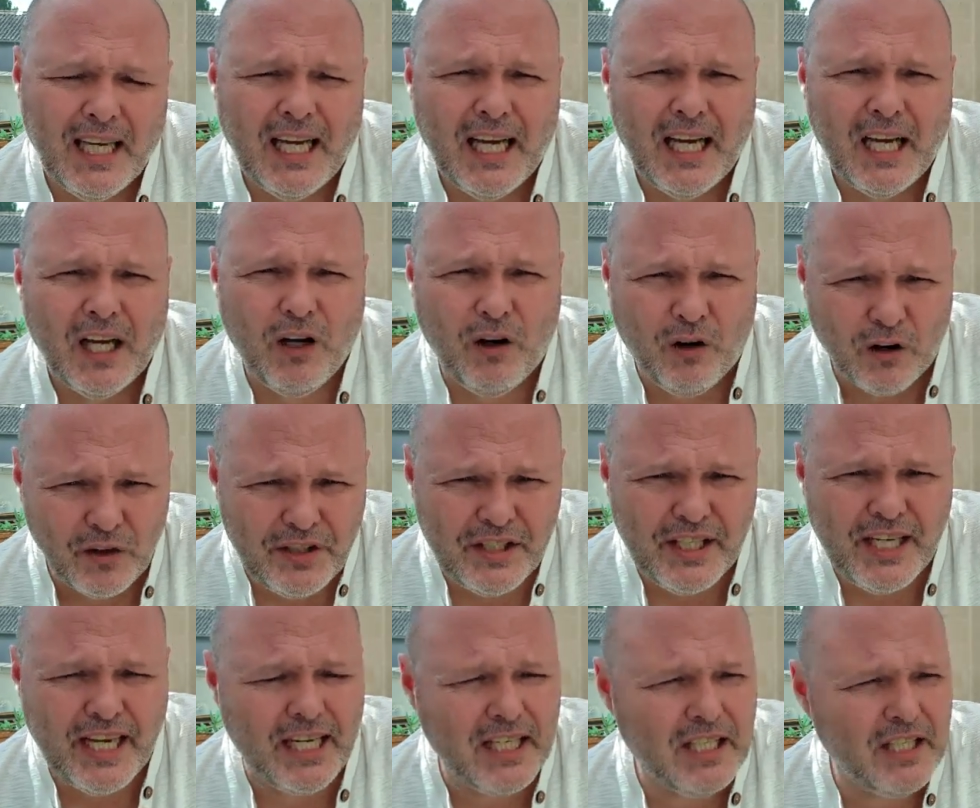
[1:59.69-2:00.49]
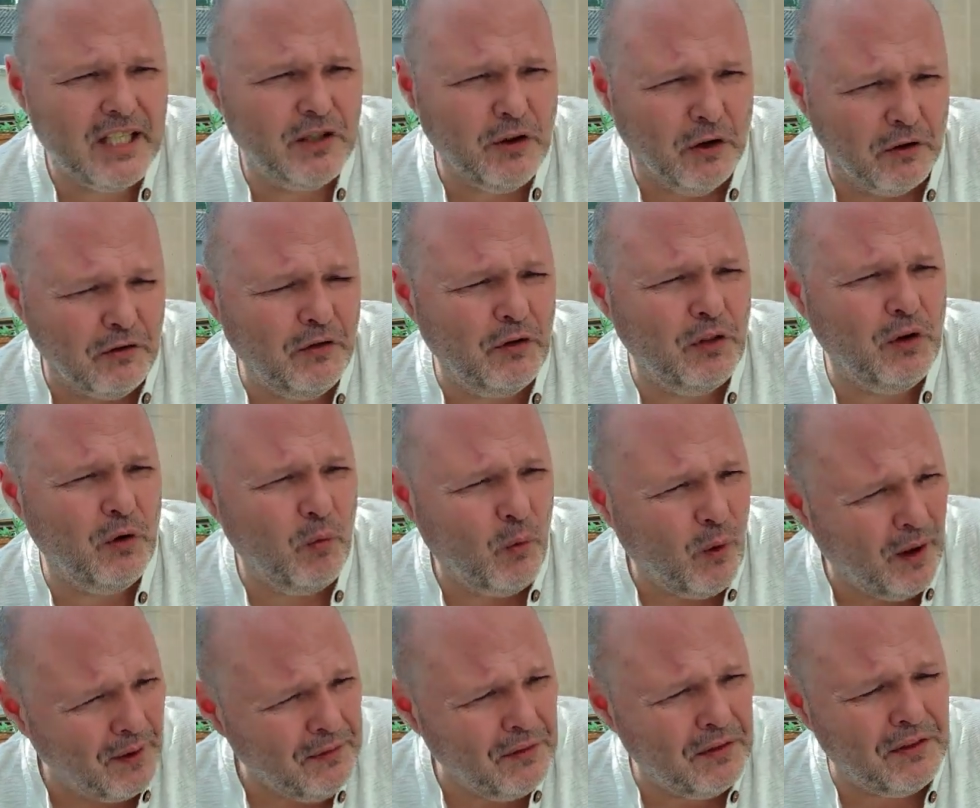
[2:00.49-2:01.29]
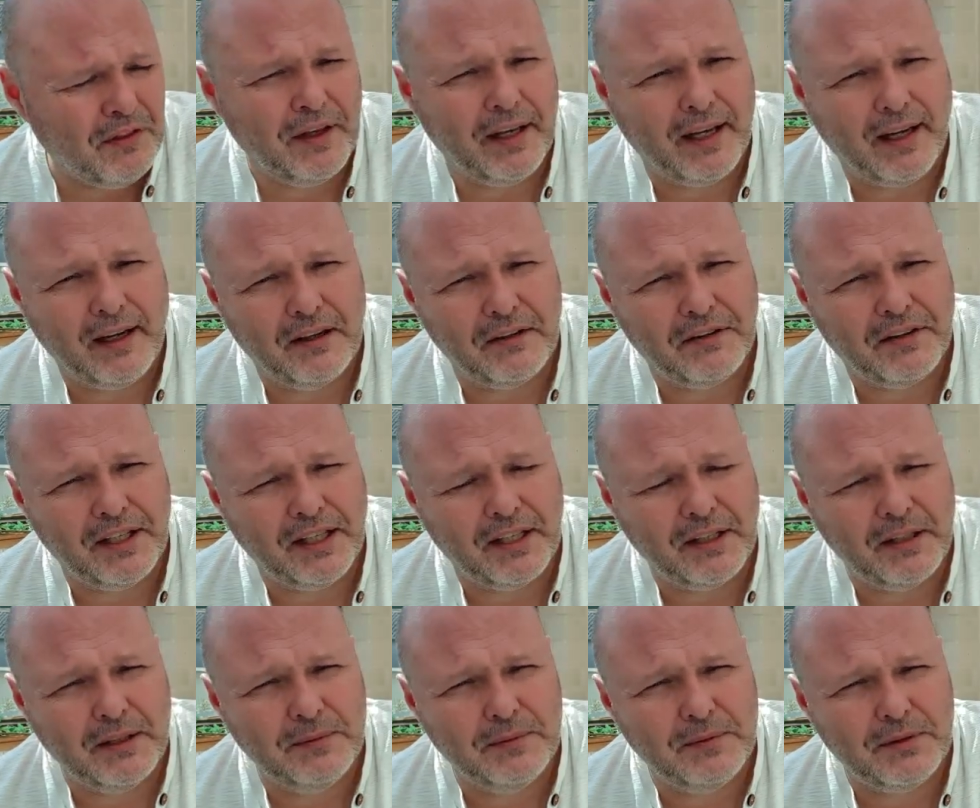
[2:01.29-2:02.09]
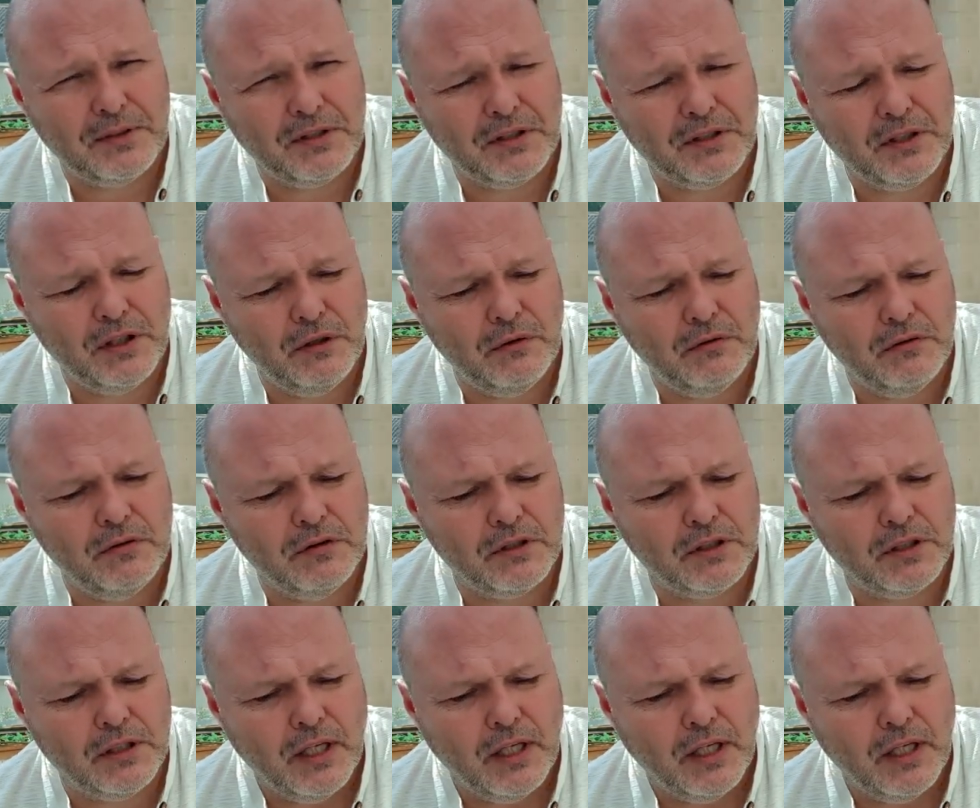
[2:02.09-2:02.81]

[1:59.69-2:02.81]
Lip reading: Context is often the one thing I think that students